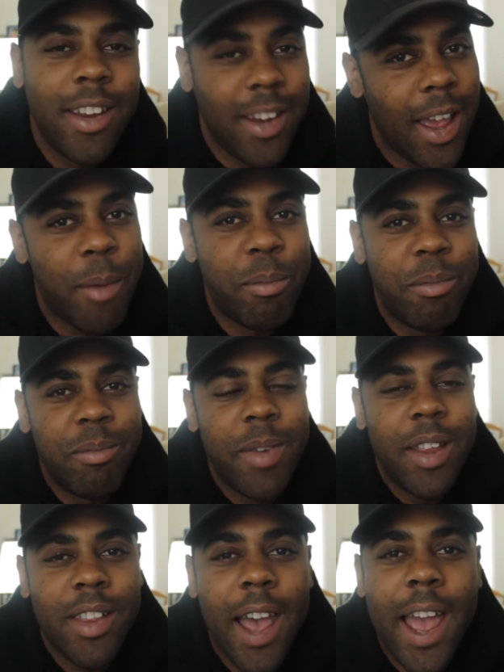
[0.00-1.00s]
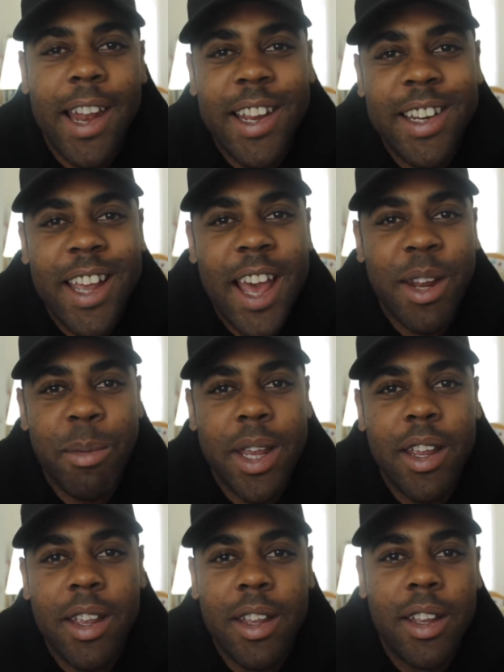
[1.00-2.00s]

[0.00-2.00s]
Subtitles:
Yeah, the Hale End Academy,